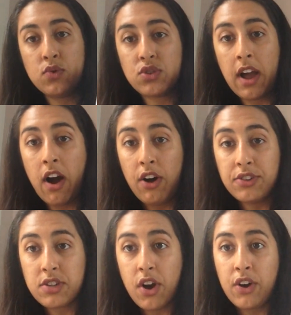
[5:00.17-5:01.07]
which are
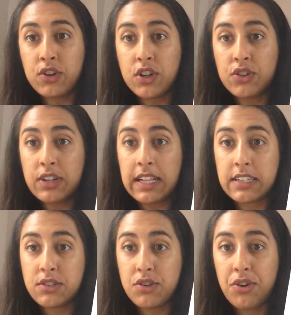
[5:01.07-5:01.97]
also on Google
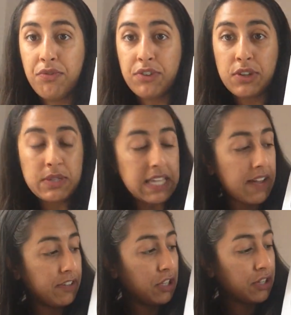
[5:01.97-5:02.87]
Classroom for you to
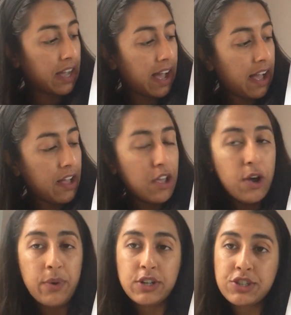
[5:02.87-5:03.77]
have a look at.
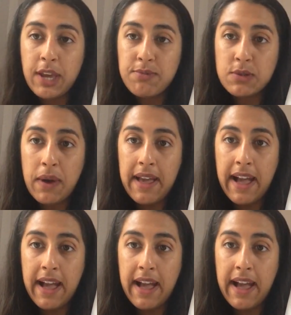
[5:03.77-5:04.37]
What shapes do I